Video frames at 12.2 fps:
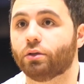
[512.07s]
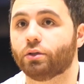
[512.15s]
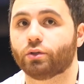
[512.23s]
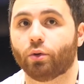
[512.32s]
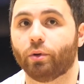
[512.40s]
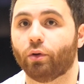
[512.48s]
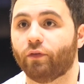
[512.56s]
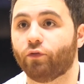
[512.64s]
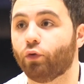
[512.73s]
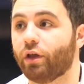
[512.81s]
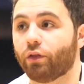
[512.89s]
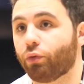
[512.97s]
So if
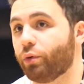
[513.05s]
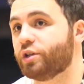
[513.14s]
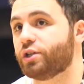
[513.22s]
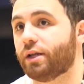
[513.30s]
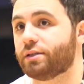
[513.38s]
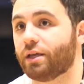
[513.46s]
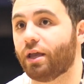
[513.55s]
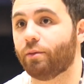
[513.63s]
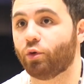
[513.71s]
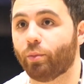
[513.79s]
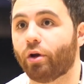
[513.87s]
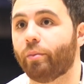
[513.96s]
you get 3 shots a game,
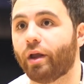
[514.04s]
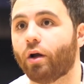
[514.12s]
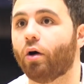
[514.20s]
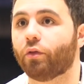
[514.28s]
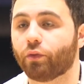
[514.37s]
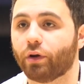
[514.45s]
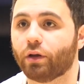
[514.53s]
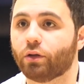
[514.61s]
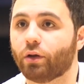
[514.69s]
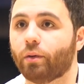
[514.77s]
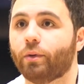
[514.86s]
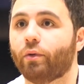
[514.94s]
you better make all 3. You
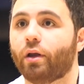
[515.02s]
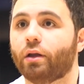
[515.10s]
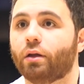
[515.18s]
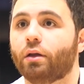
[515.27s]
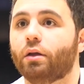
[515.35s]
got to be ready.